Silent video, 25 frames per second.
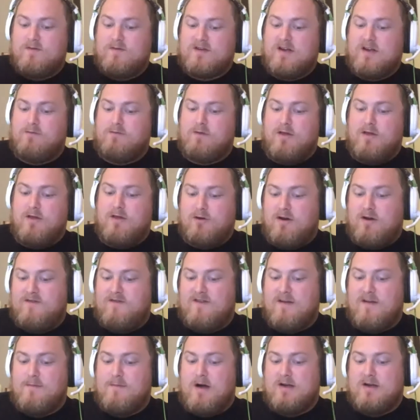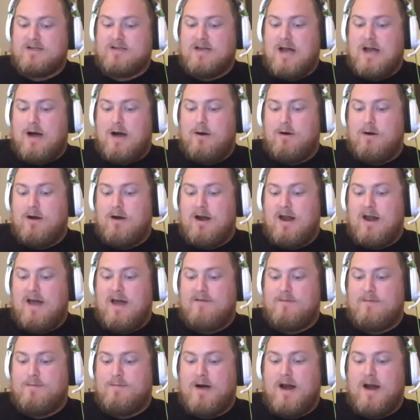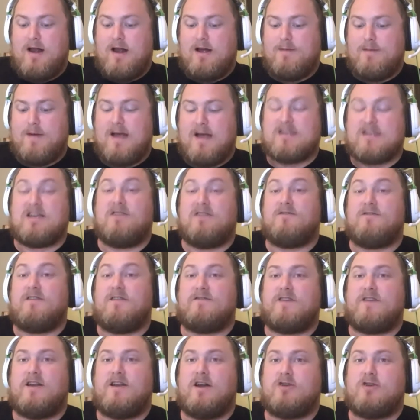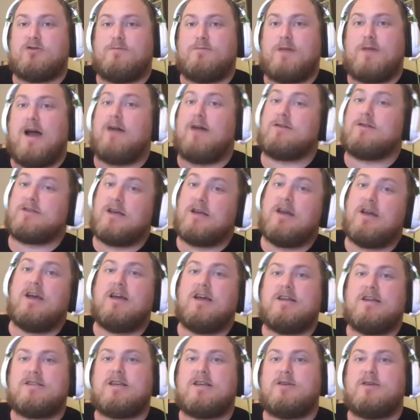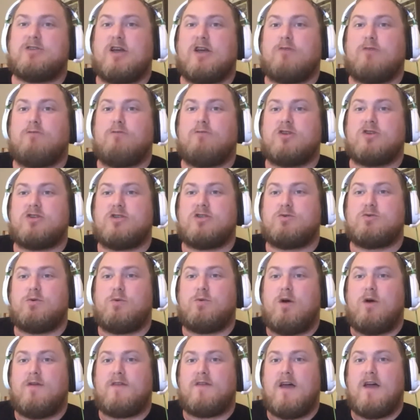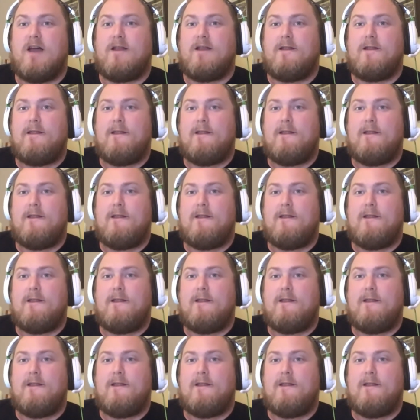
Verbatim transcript: can run thirty-five miles an hour and have a biting capacity of fifteen hundred pounds. Seems like Russians would want that.